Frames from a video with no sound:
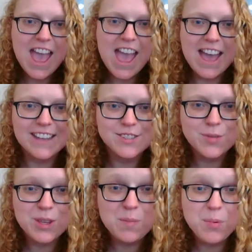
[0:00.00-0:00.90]
And so
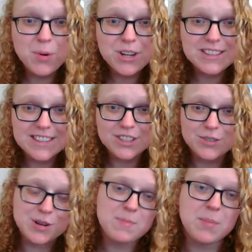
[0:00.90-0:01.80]
the important thing
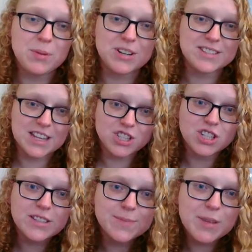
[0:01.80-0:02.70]
to remember is that
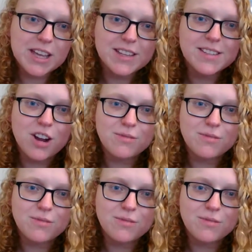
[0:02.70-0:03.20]
just because